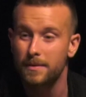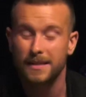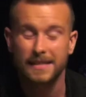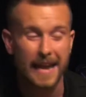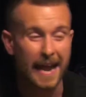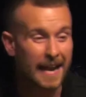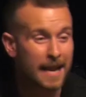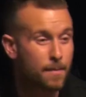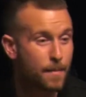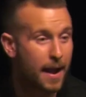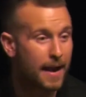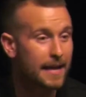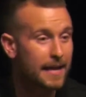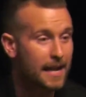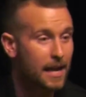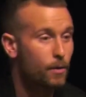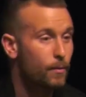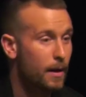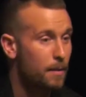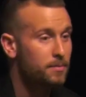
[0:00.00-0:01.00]
Does anybody
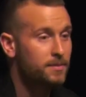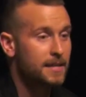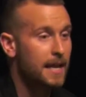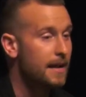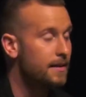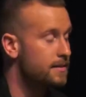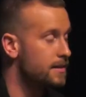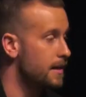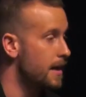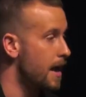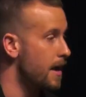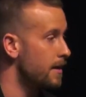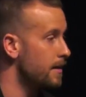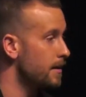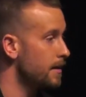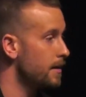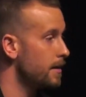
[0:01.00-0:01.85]
hear what I'm saying tonight?